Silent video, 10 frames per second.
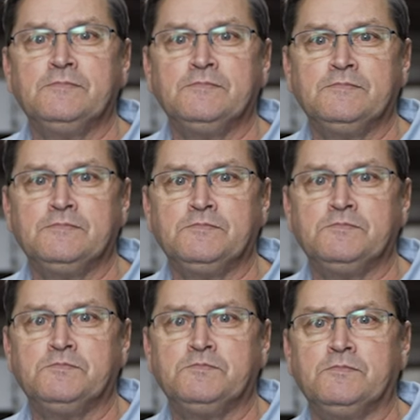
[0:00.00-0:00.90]

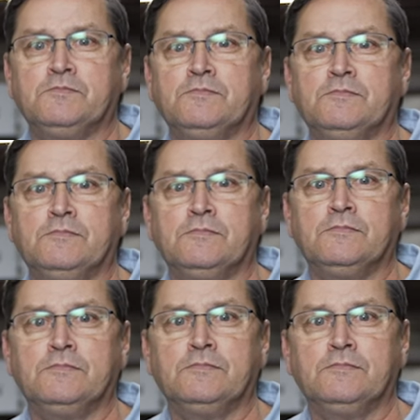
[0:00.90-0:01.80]

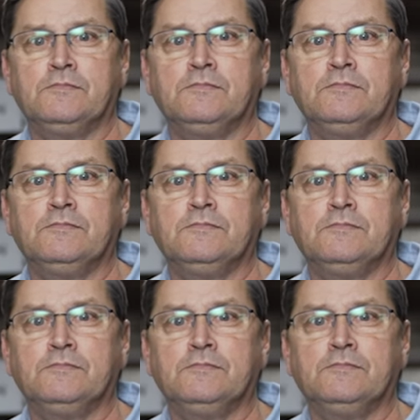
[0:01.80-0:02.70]

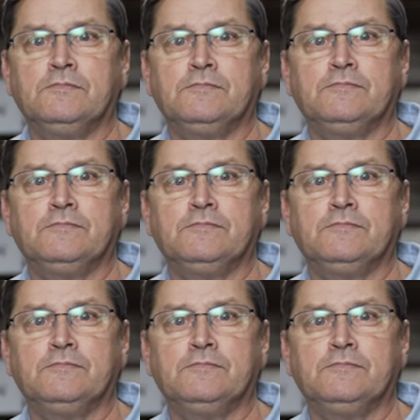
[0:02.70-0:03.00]
No words are spoken by the person on screen.